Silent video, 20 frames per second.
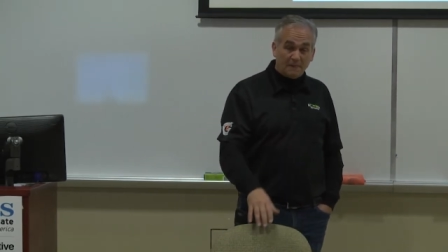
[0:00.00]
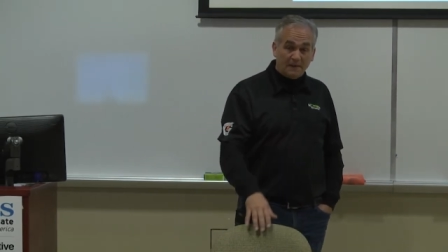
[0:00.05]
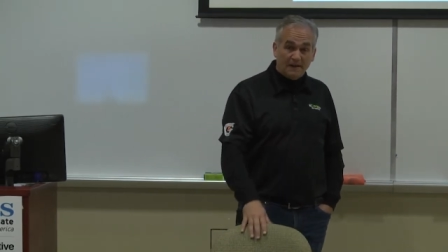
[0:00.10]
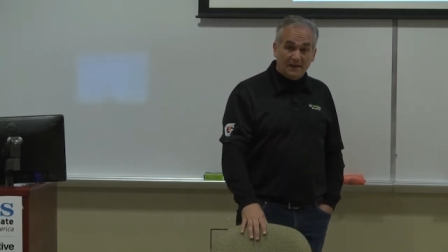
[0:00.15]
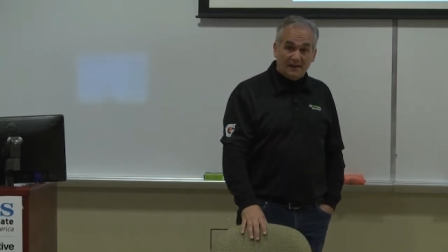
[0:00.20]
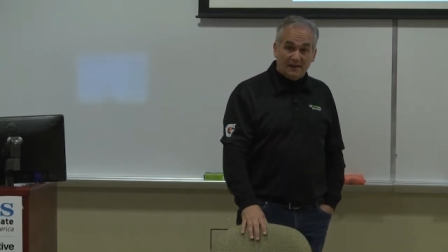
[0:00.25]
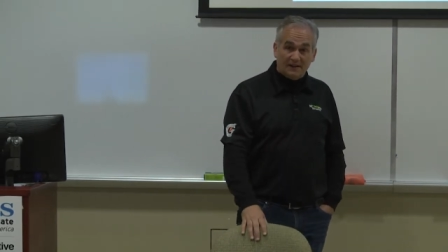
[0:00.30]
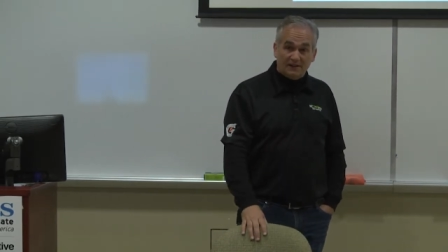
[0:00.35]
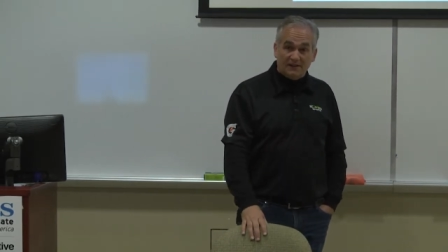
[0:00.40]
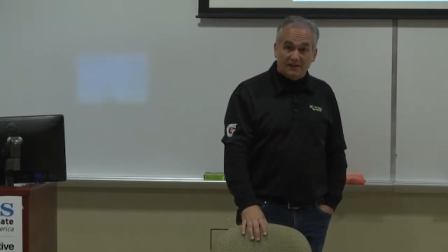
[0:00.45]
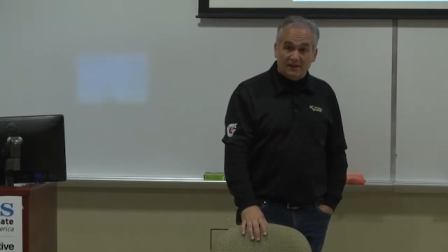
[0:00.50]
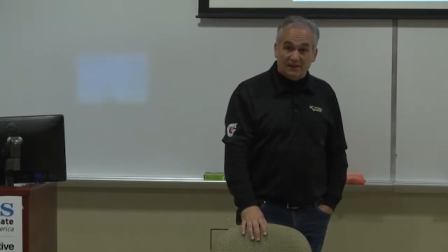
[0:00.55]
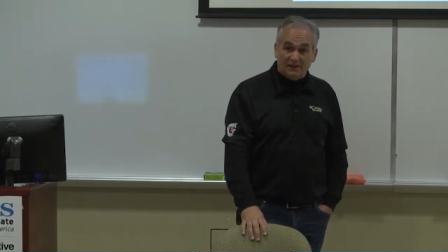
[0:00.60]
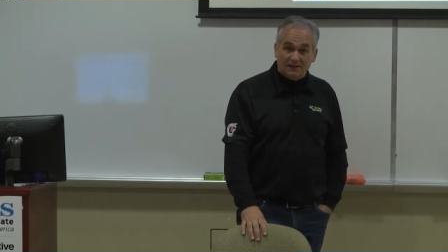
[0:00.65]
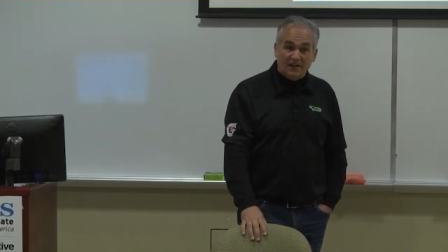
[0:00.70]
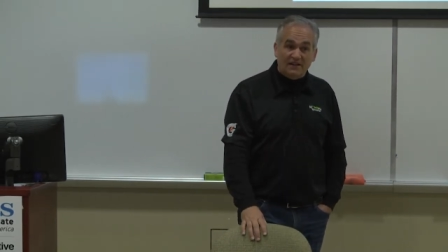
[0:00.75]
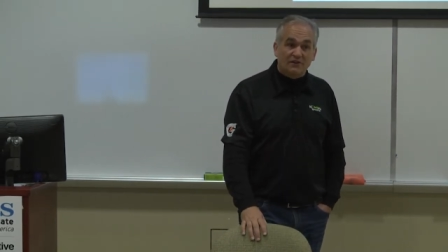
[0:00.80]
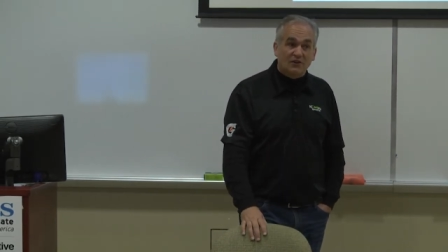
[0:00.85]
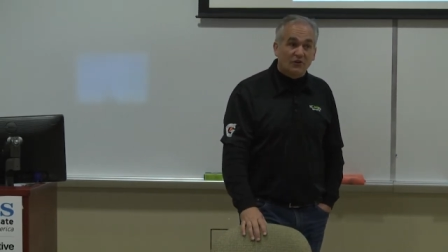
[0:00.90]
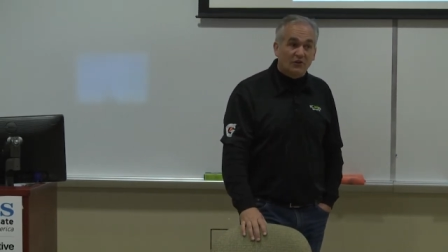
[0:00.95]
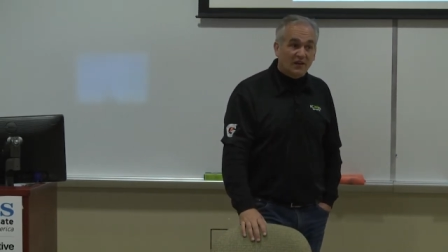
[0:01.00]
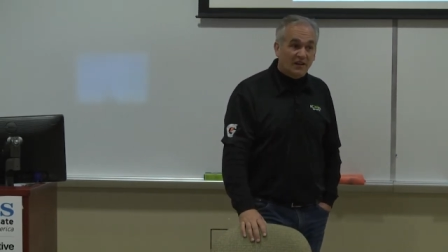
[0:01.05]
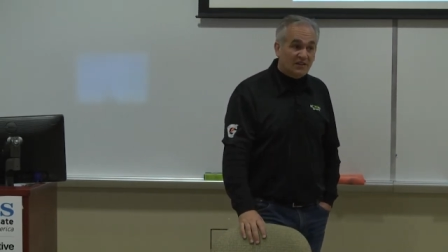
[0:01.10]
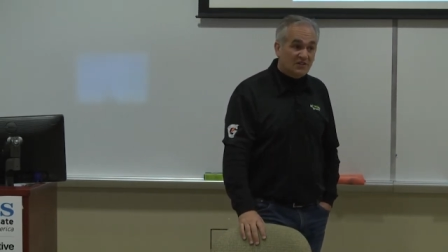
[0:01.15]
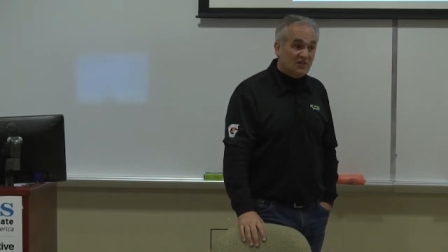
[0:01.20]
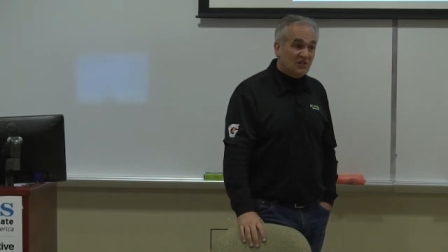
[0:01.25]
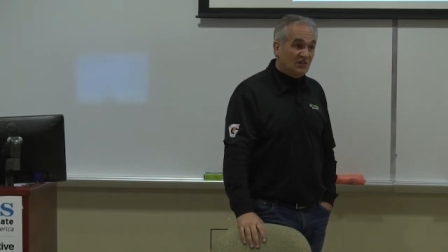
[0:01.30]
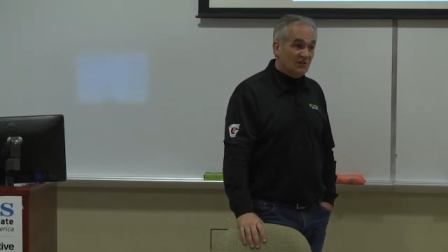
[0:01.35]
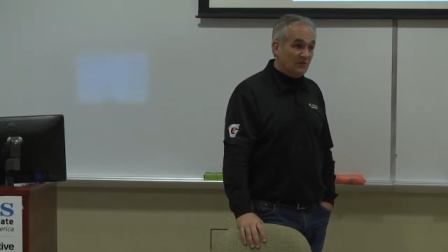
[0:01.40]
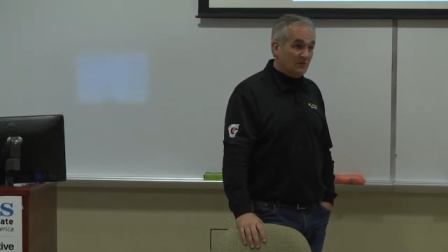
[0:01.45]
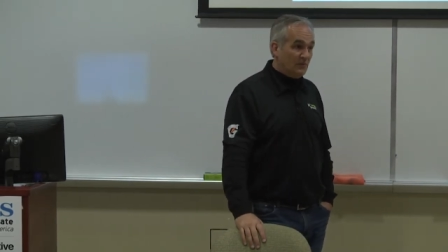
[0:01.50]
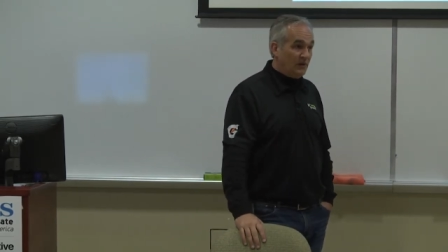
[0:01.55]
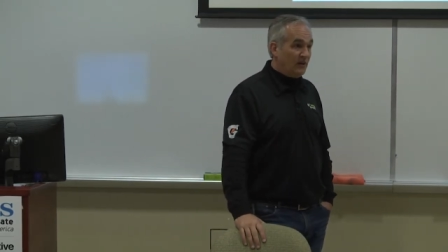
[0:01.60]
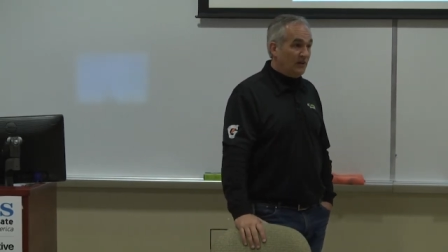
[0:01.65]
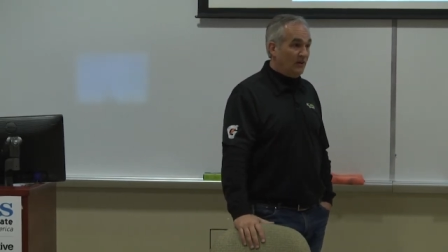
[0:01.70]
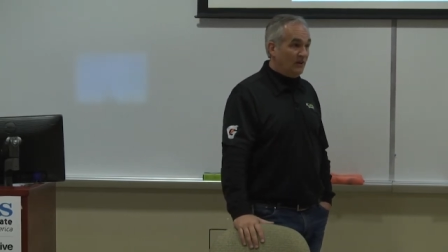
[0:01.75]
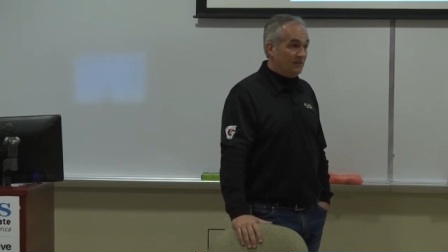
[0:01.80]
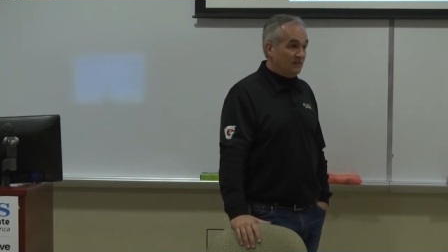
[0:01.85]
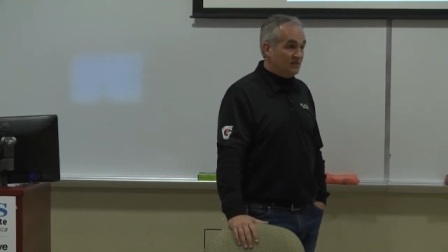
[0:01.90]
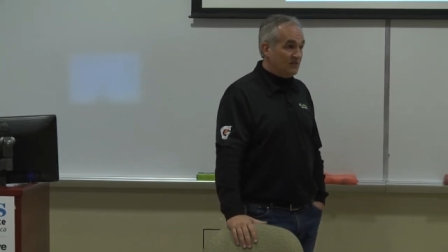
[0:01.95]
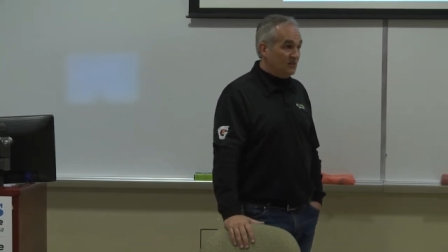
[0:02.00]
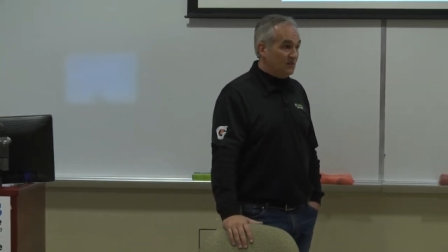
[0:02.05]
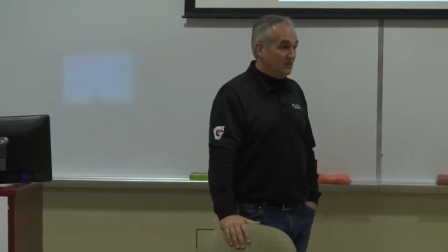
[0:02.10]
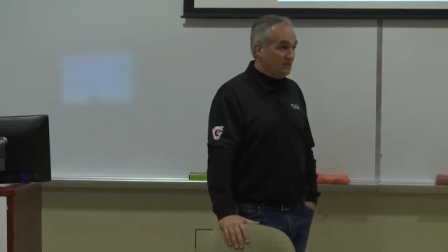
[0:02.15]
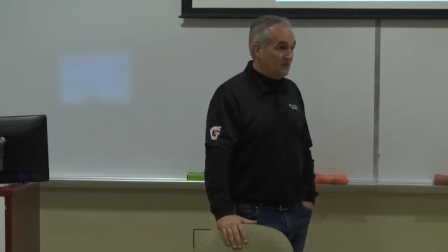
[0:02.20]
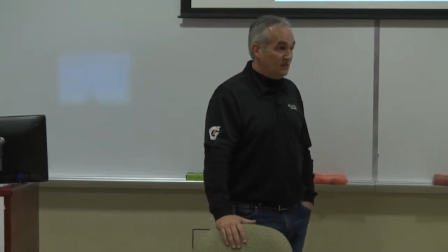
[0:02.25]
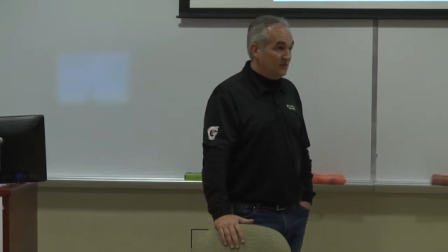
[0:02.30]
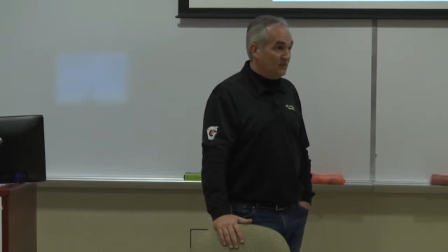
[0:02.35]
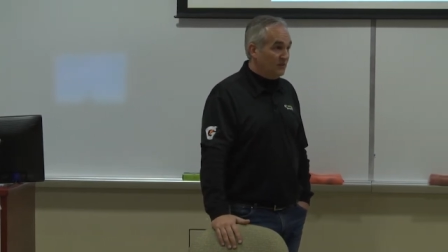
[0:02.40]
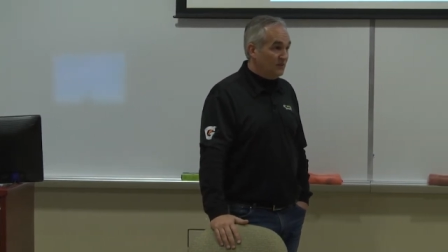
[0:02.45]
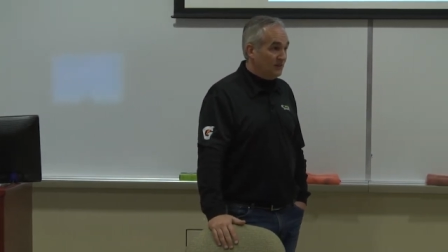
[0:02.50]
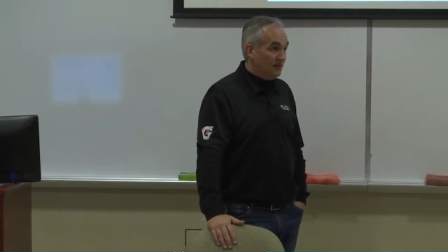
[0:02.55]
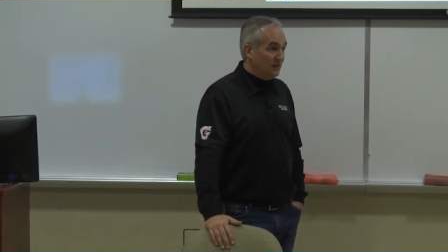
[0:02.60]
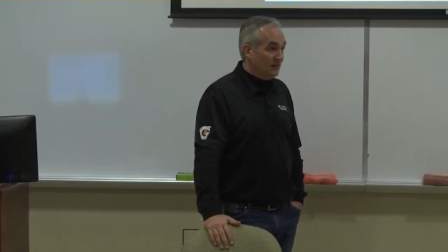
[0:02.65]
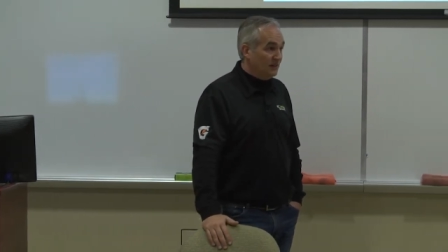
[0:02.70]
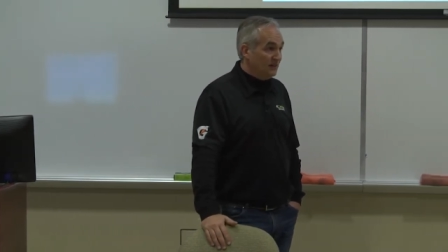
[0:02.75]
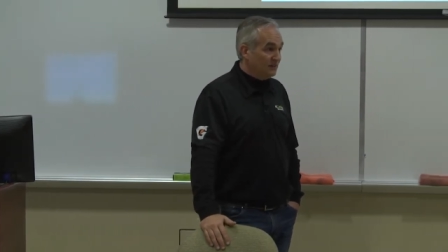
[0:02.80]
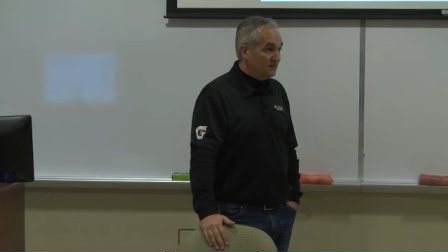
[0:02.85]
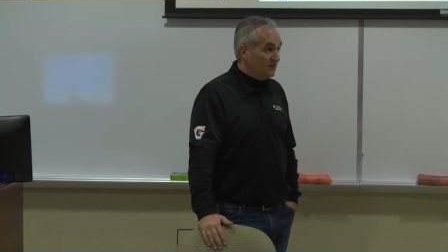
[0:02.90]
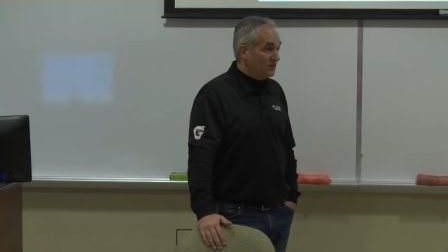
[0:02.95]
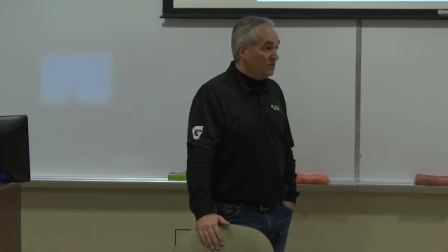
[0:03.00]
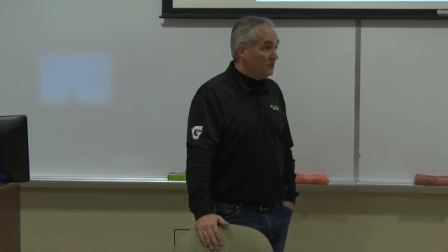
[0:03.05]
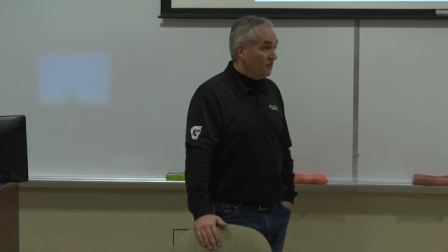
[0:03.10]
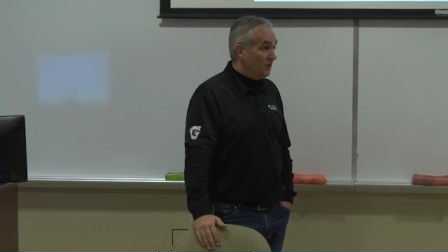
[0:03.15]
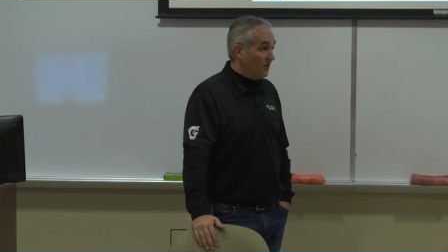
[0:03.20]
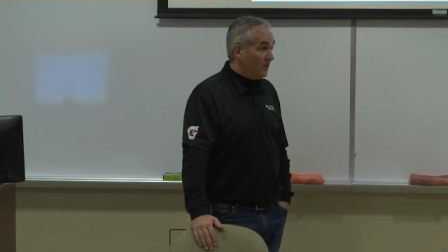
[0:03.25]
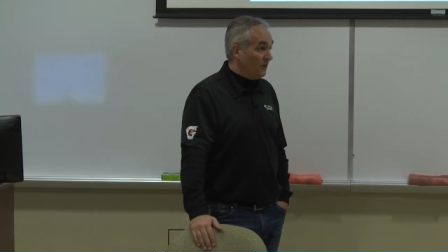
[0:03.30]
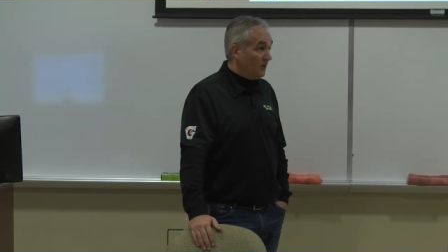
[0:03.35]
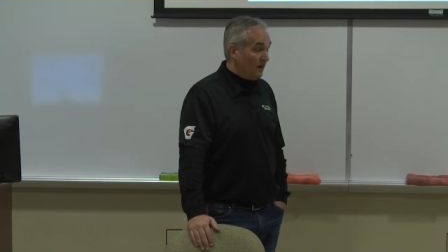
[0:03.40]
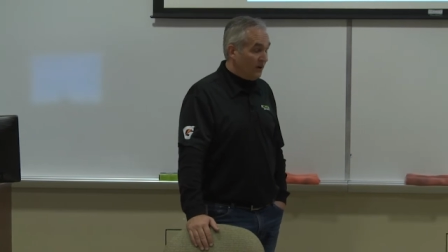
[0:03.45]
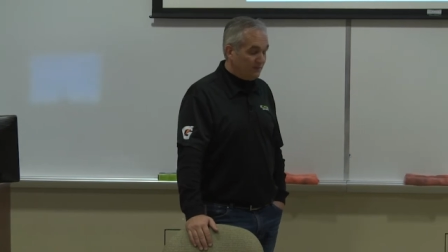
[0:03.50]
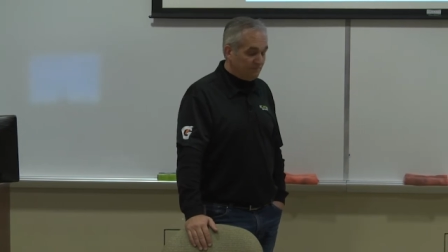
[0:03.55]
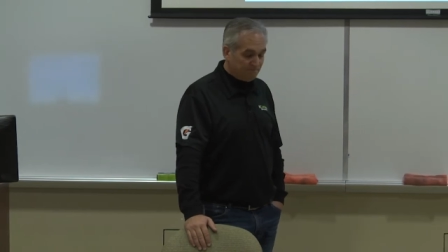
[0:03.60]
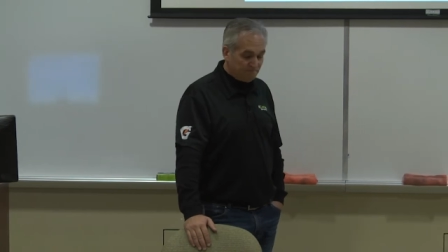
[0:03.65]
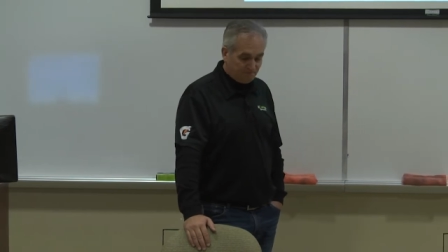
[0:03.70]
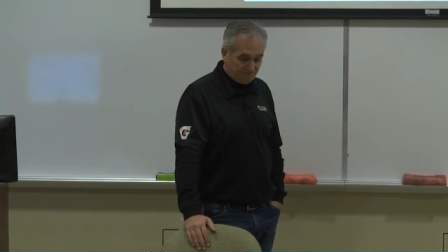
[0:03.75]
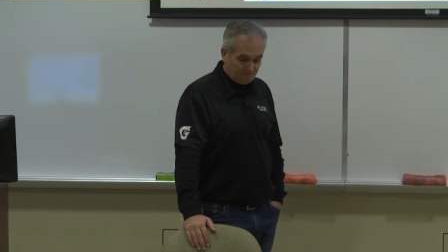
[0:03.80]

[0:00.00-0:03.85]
And uh, that location went on to, to do very well.